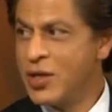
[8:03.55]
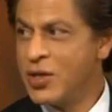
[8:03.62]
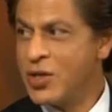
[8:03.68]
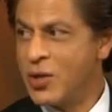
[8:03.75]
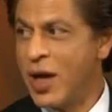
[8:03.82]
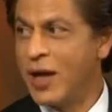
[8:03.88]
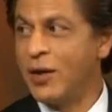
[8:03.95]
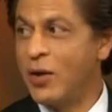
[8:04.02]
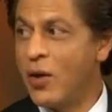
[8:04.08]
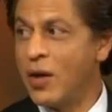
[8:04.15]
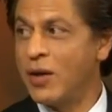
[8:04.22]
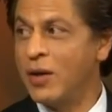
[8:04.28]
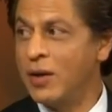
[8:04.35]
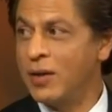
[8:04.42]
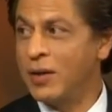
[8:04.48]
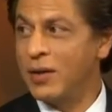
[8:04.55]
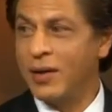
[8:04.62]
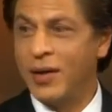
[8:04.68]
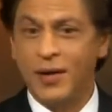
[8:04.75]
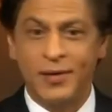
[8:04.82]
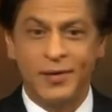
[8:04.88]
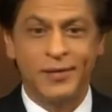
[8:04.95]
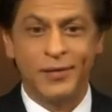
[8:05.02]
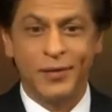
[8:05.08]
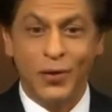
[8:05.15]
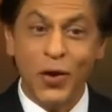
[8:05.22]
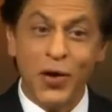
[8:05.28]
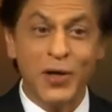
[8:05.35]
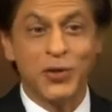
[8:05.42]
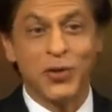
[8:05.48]
So I'd got a
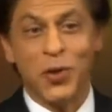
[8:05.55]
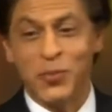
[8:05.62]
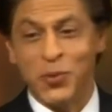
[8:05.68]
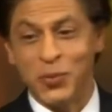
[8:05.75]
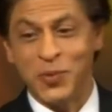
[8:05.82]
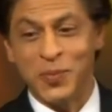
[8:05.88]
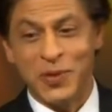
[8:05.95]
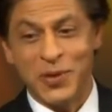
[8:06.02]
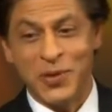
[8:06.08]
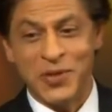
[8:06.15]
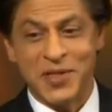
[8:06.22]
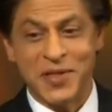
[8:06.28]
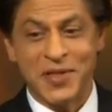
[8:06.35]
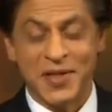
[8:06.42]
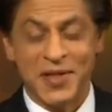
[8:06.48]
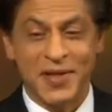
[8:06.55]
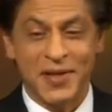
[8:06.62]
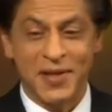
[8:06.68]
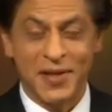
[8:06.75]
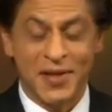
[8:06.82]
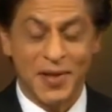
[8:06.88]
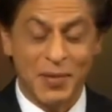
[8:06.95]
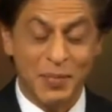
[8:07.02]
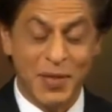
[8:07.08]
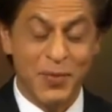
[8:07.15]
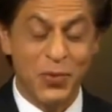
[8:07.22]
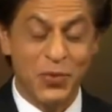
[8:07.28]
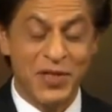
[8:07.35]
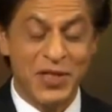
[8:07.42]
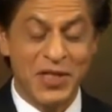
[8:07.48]
shop open because I'm a big
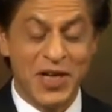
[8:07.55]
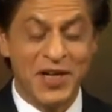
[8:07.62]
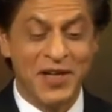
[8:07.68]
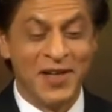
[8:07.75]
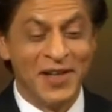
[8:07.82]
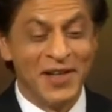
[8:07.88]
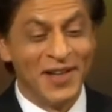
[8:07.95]
movie star.